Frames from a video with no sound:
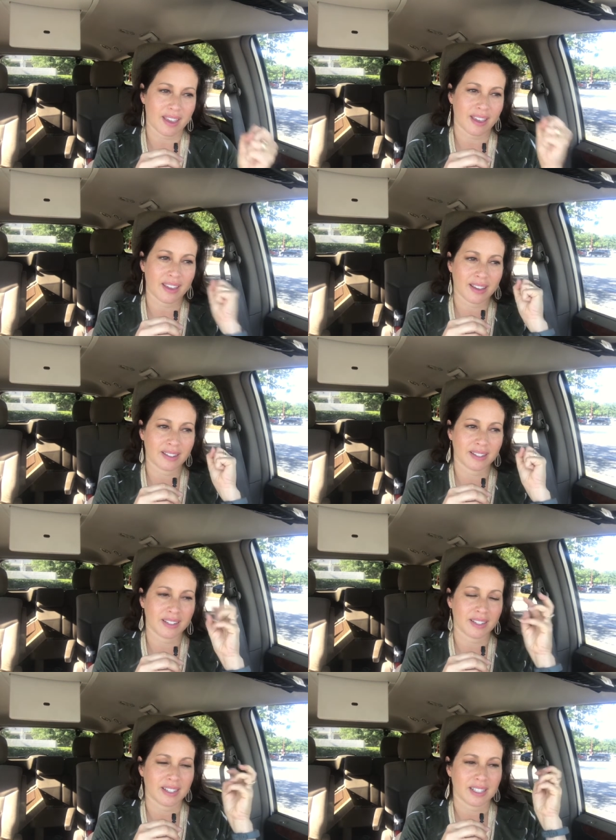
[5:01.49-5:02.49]

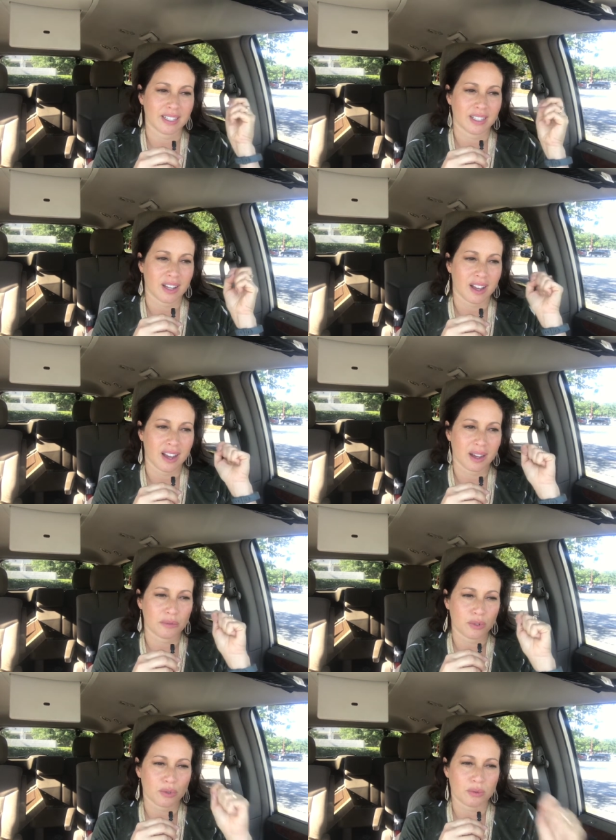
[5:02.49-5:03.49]
and
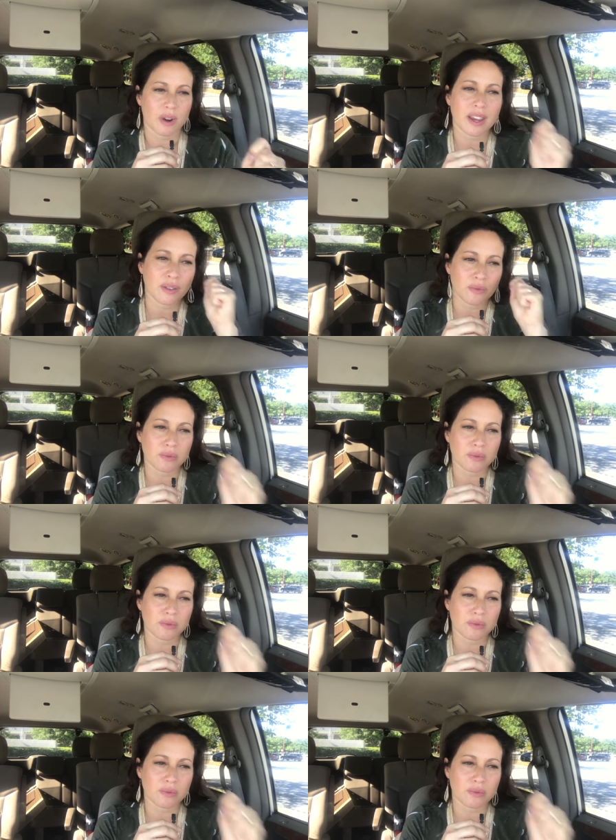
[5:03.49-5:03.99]
I'm trying